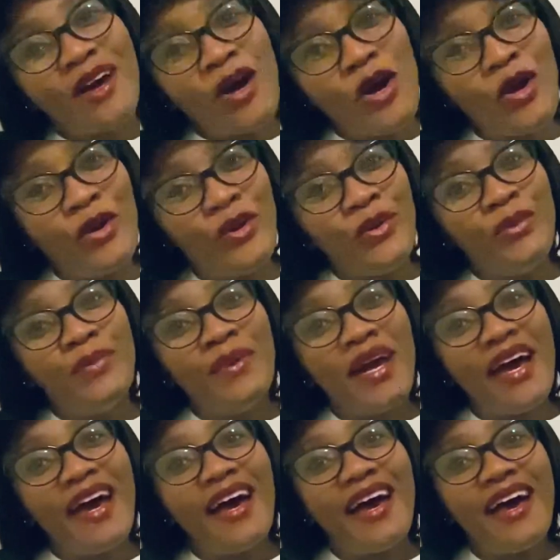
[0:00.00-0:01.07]
home.
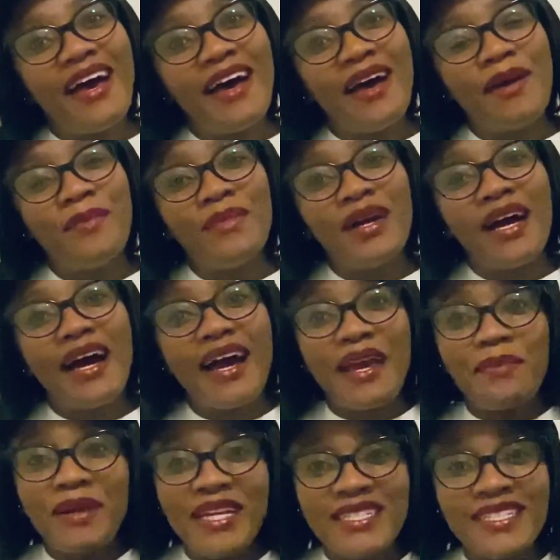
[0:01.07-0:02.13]
I'm
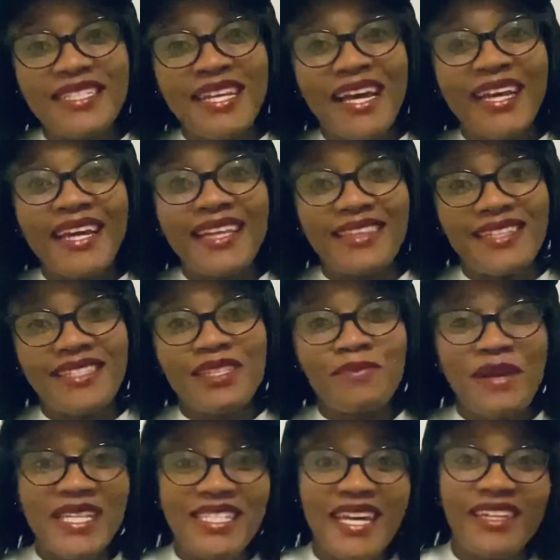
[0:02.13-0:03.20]
Atisang and this is my
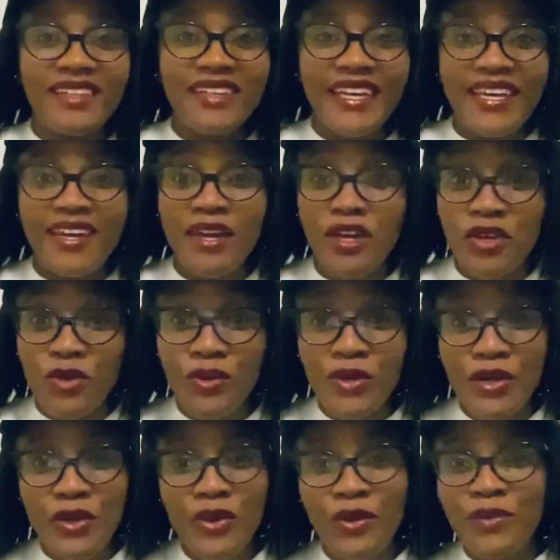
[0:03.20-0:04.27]
channel, aka your
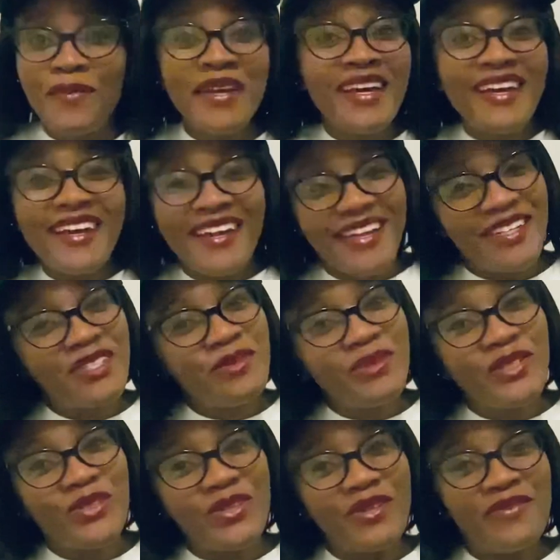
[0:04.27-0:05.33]
new home. And to
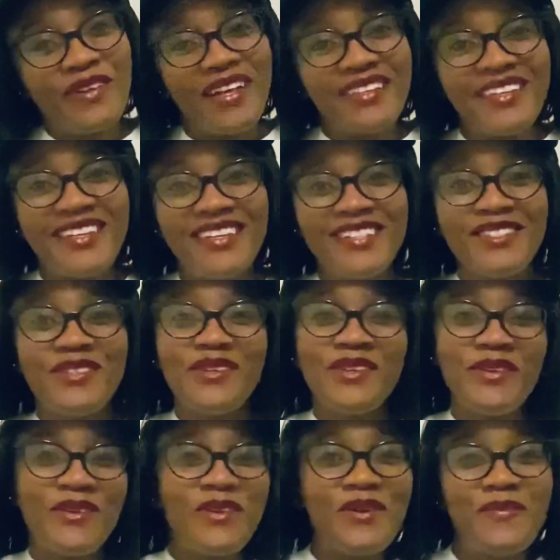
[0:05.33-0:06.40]
ensure you've got the keys to your
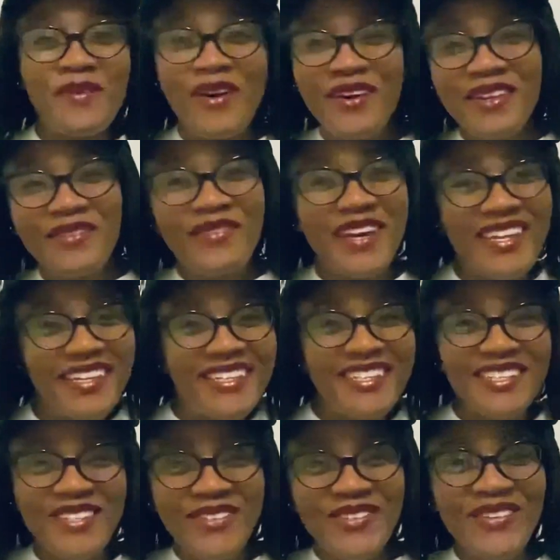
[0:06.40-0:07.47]
new home, all you've got to
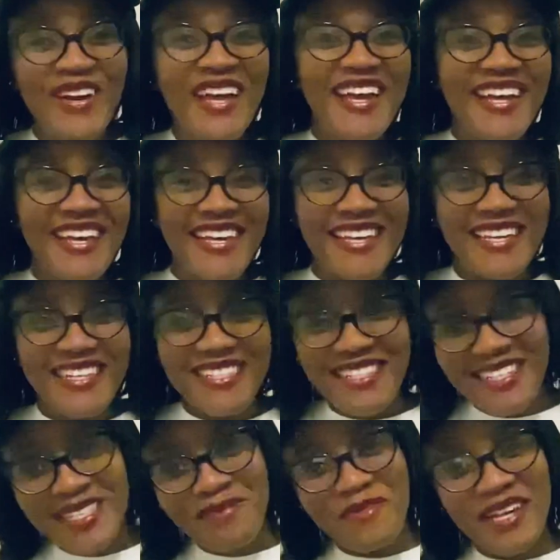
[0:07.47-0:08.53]
do is
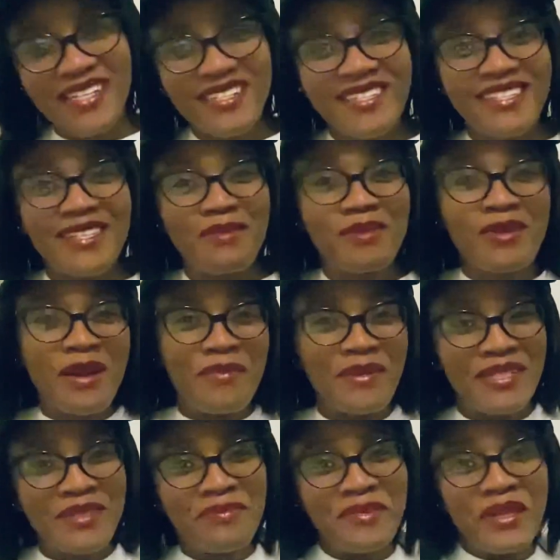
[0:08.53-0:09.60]
smash the subscribe
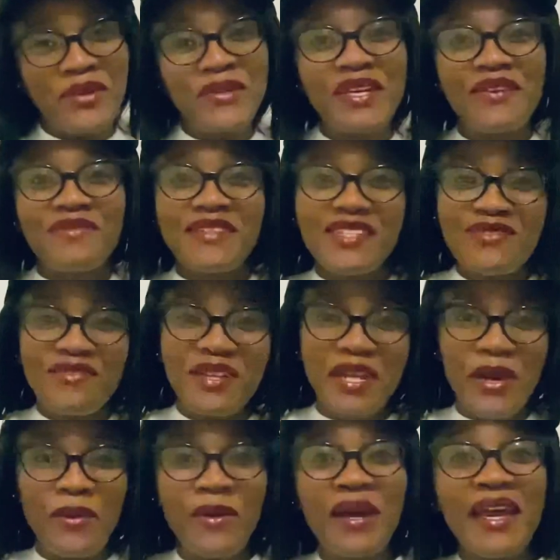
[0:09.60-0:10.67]
button below, give this
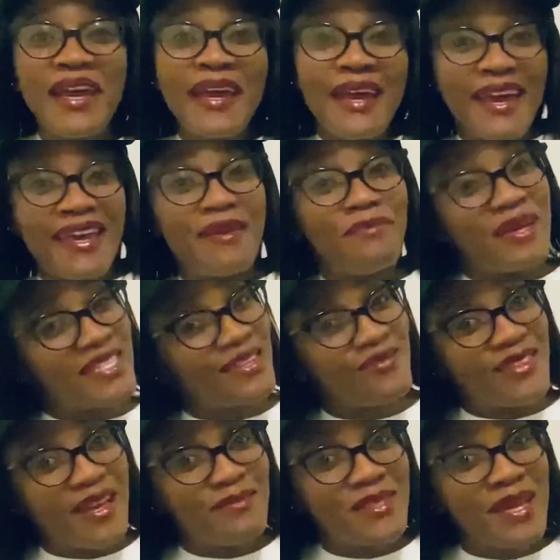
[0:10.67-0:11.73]
video a massive
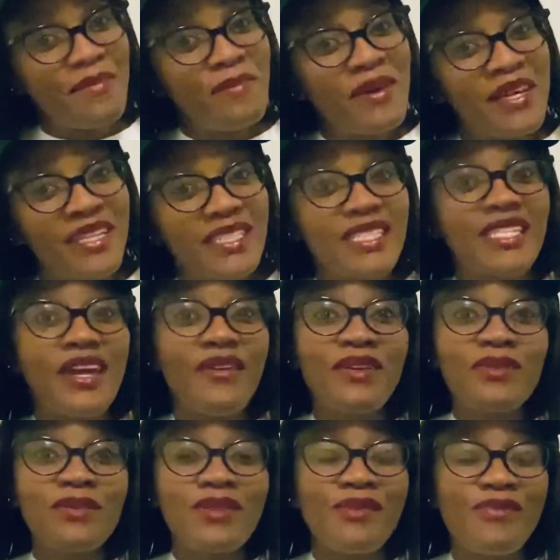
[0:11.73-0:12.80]
thumbs up, share it
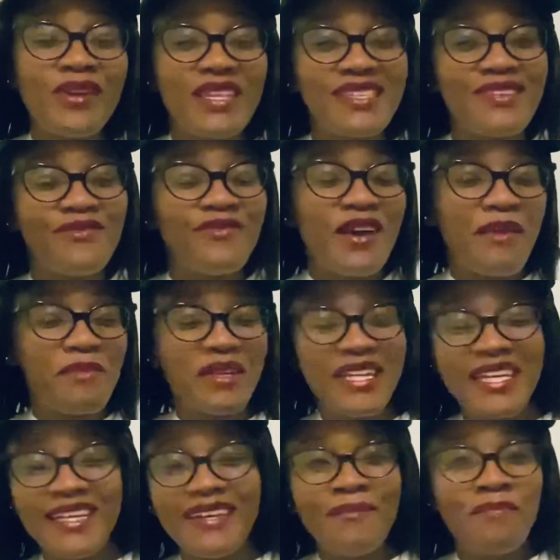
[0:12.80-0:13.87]
with your friends and family,